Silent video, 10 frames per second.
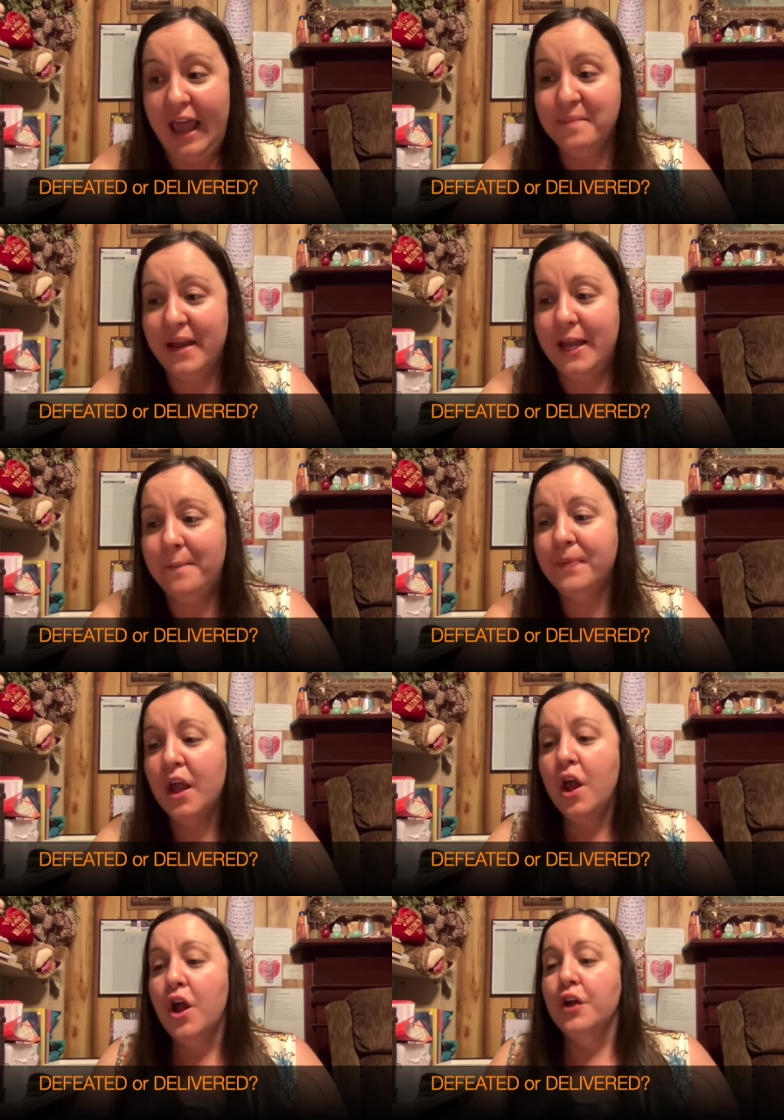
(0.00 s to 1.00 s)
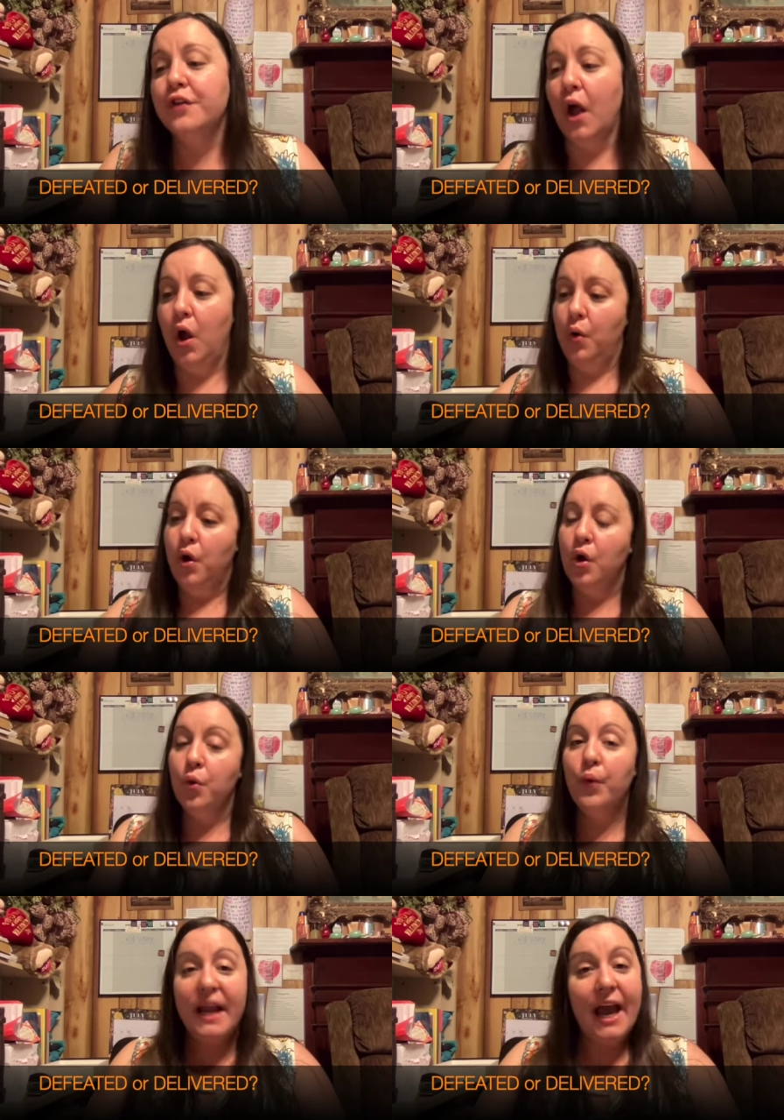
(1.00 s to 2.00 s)
Amen. So
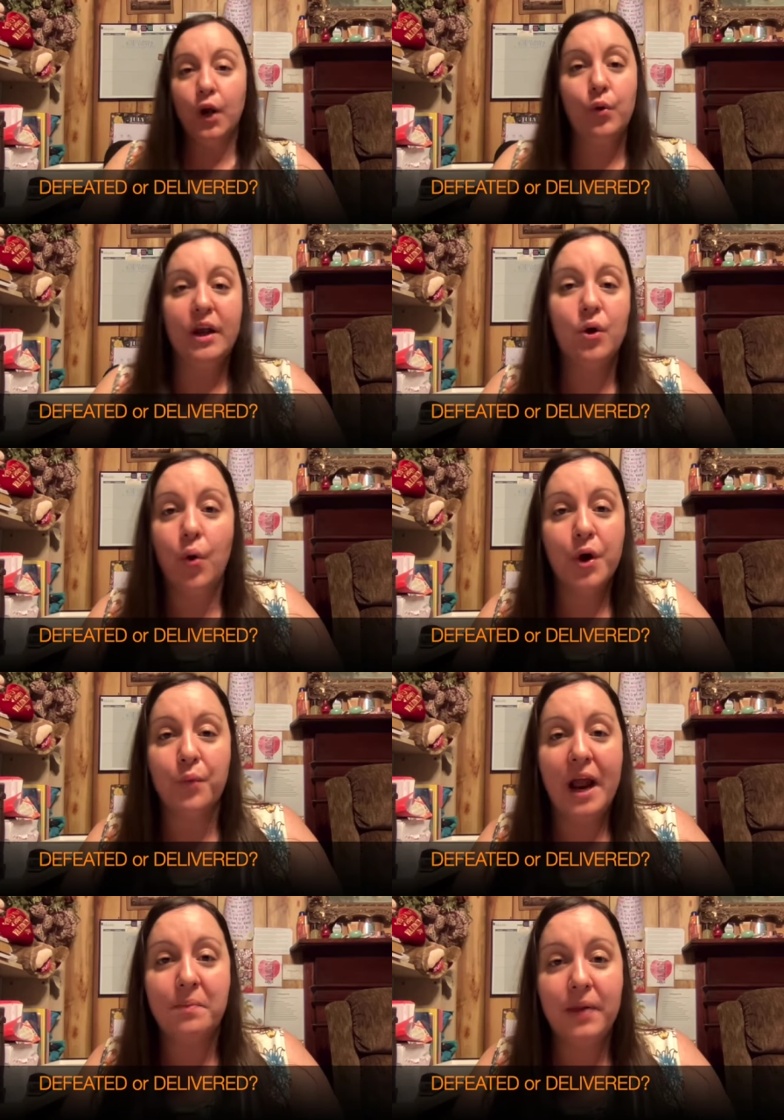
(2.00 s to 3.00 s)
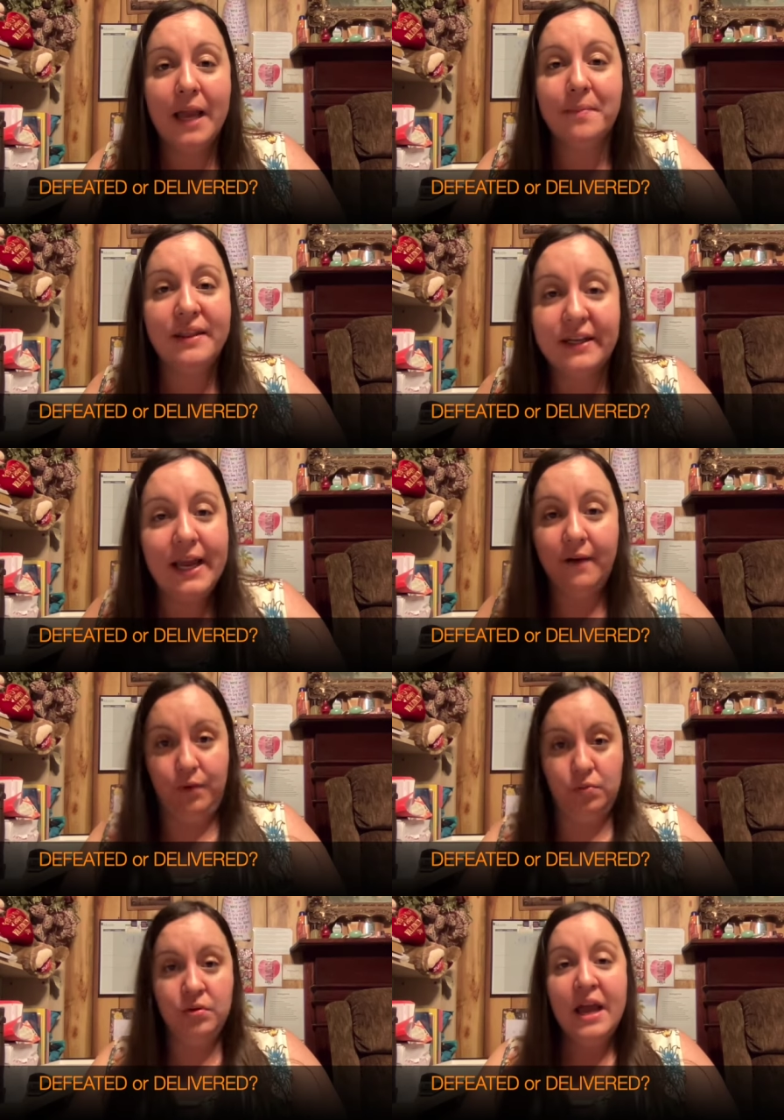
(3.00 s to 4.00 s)
we got to quit going around blaming the
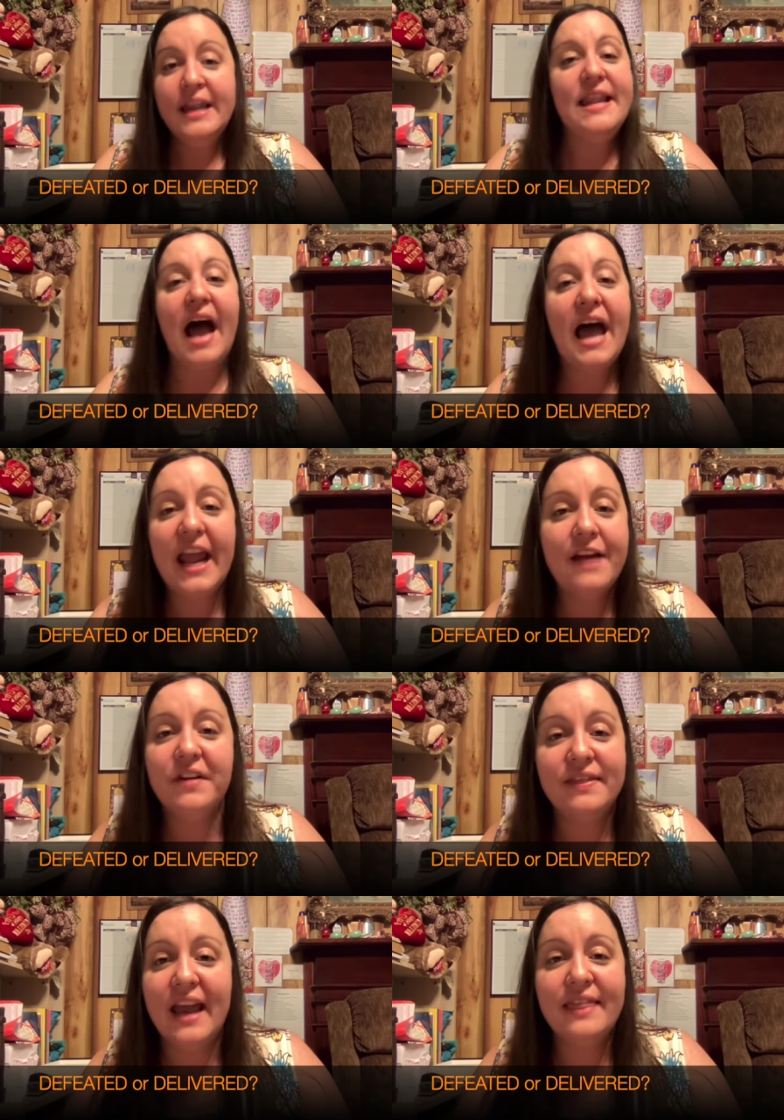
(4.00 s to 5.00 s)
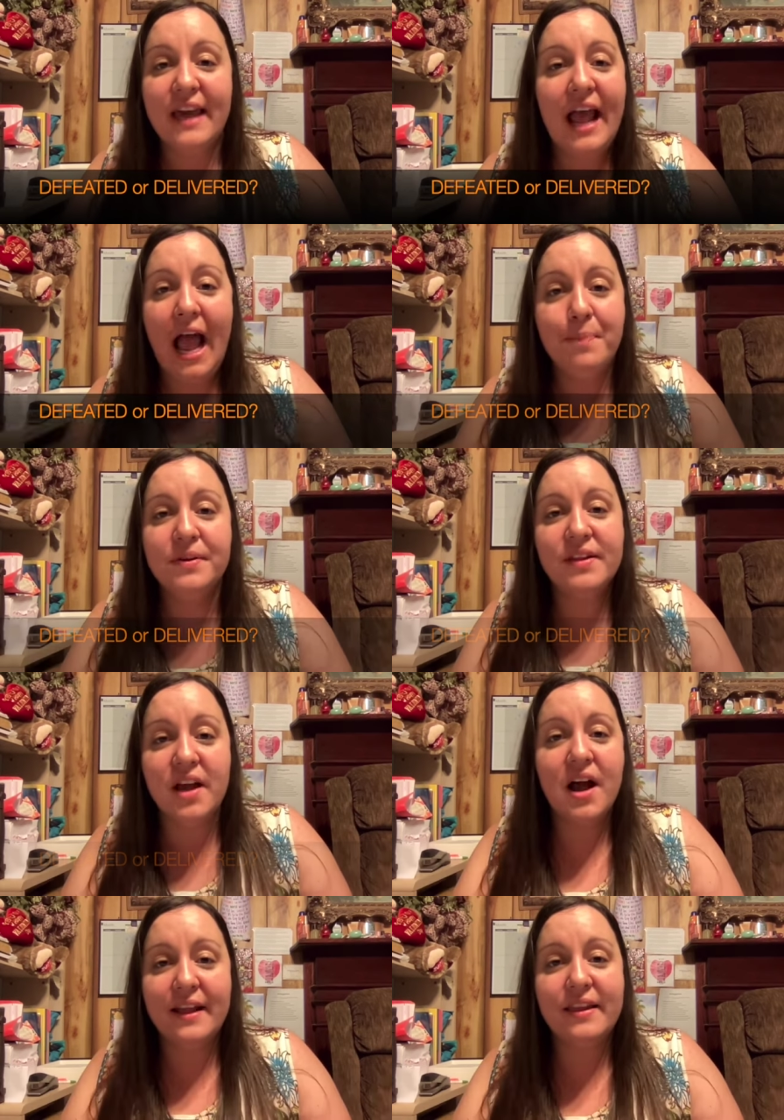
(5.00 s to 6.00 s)
devil. Not everything that happens
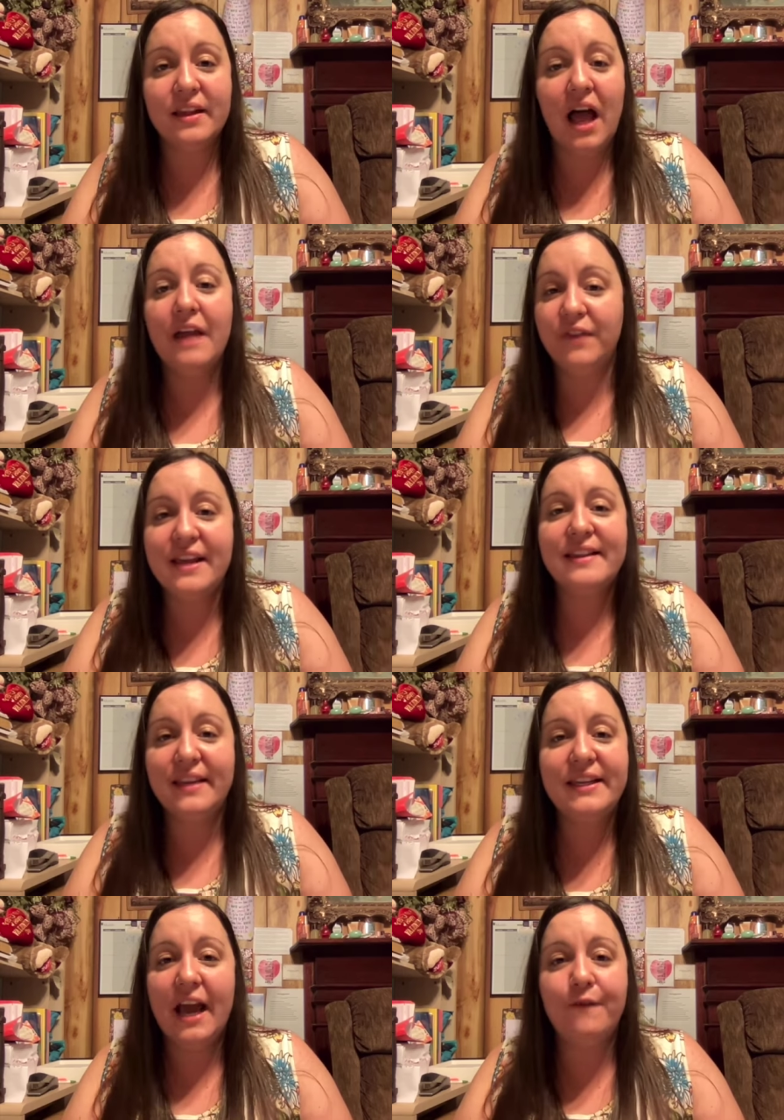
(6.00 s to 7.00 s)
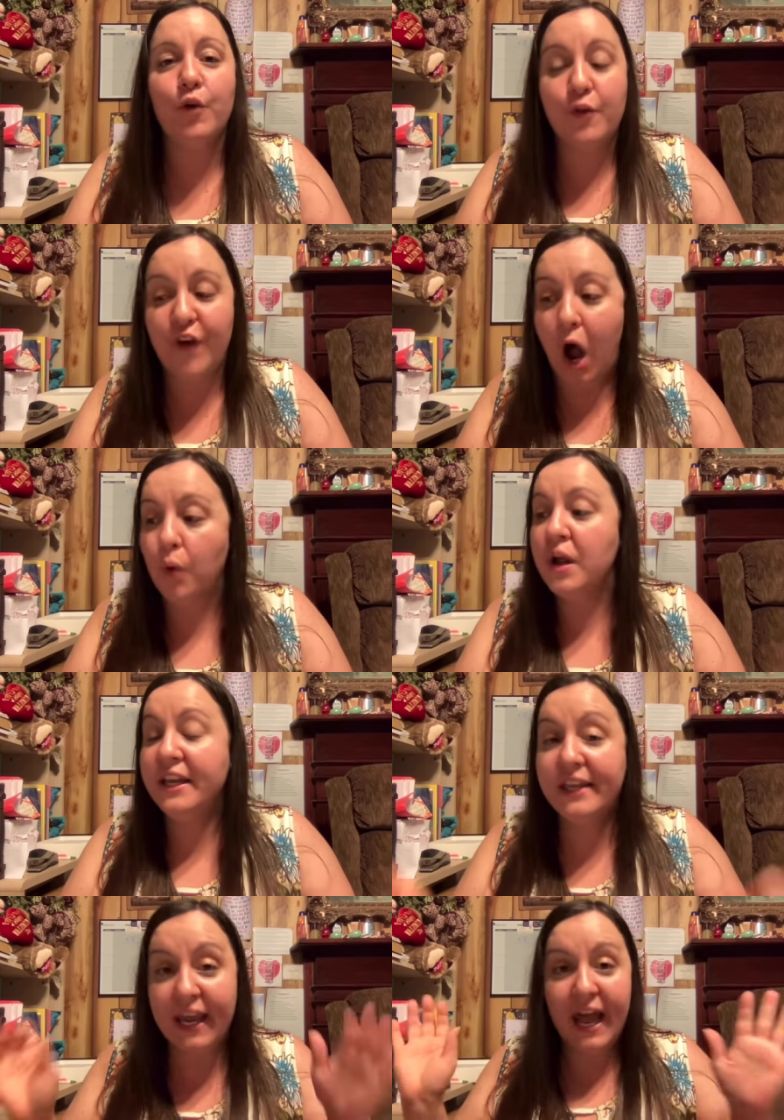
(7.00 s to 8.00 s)
to us in life is the devil's fault.
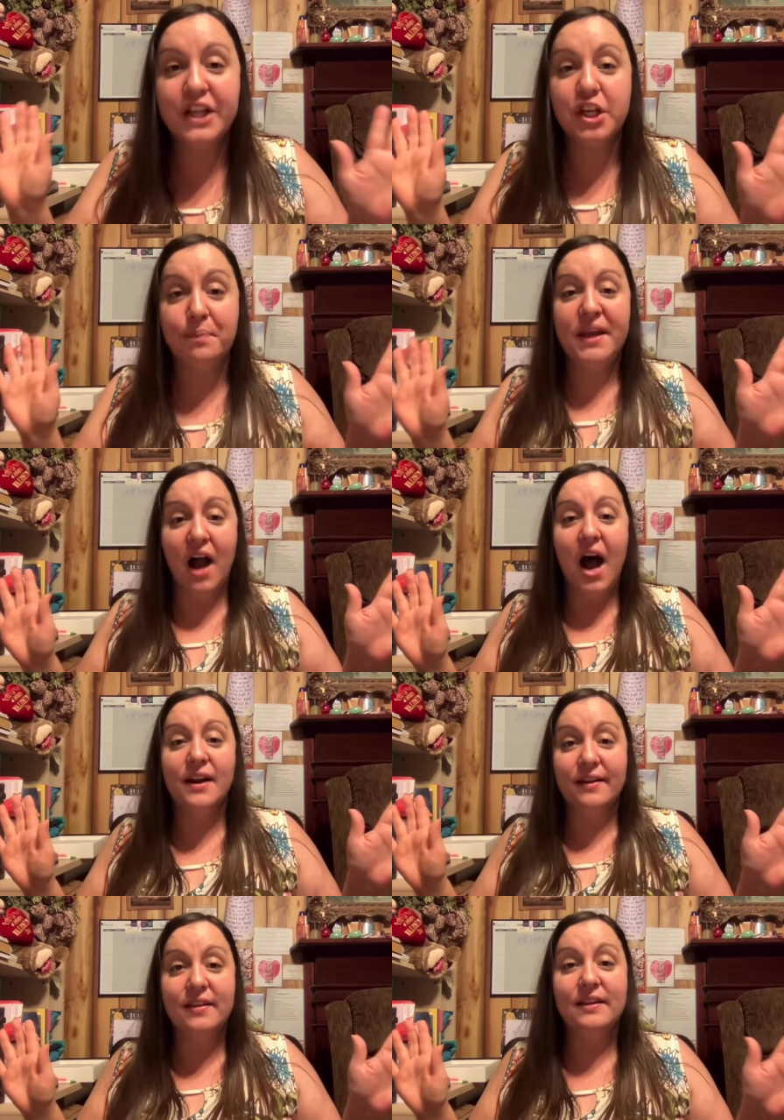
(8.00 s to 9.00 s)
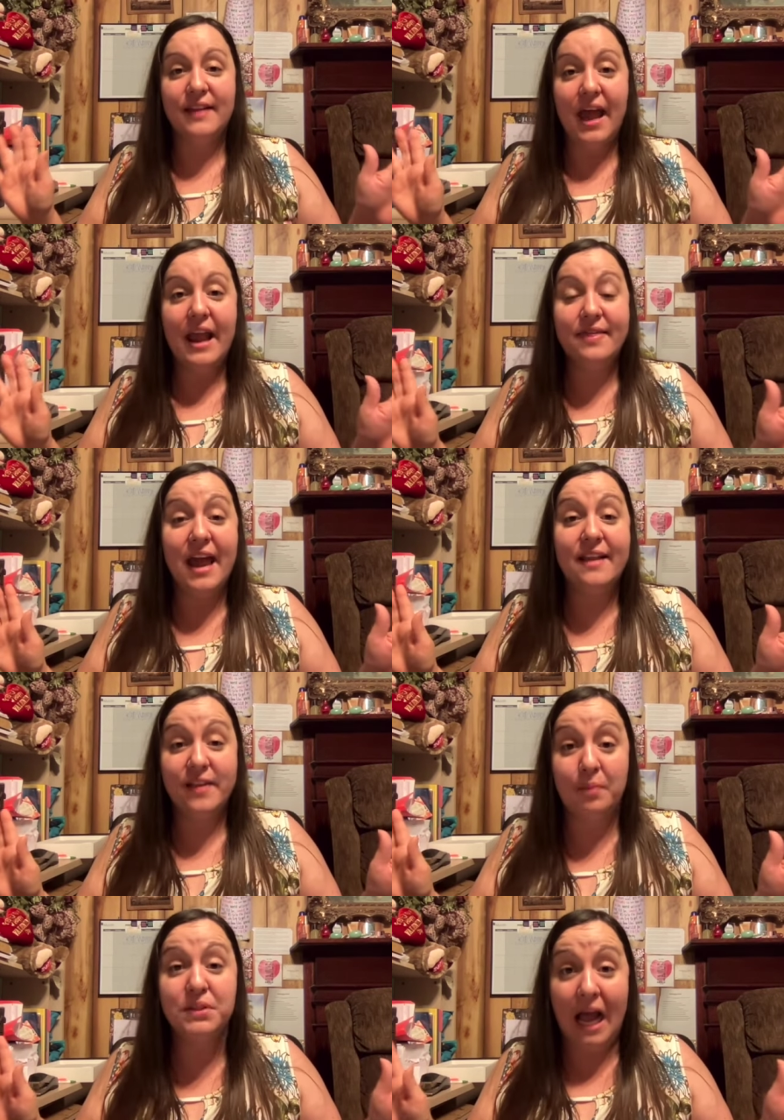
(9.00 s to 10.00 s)
Can I just be honest and say that
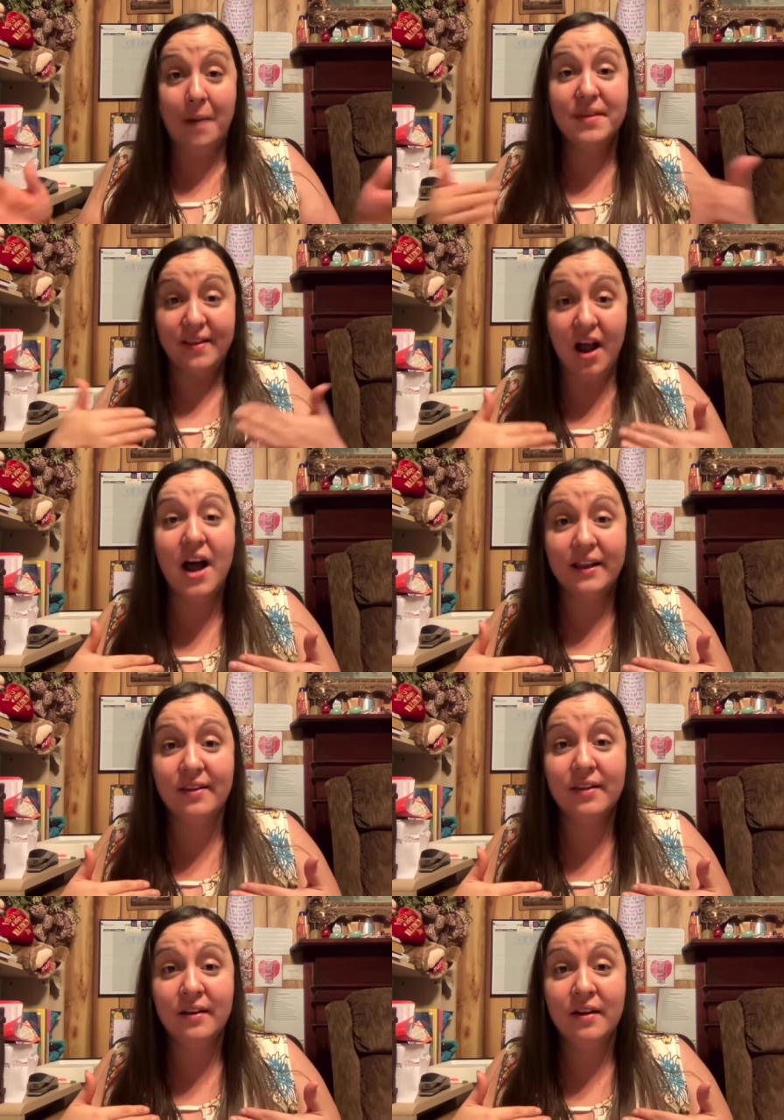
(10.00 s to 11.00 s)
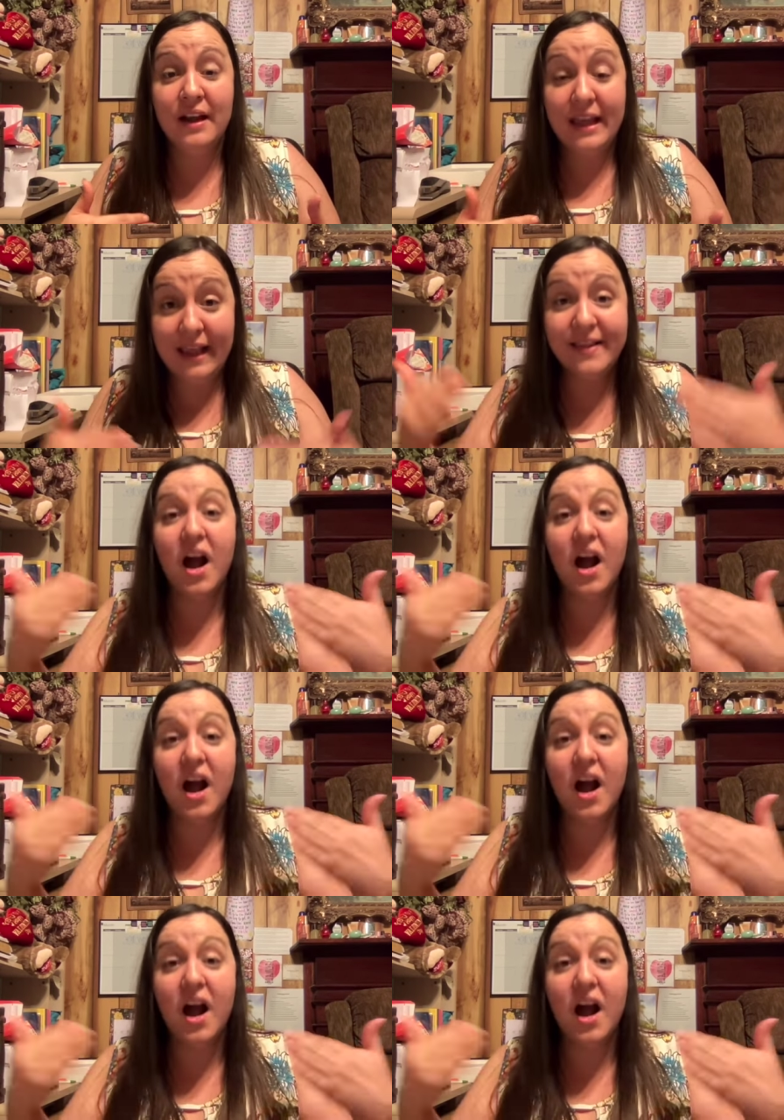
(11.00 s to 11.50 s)
sometimes it's us? It's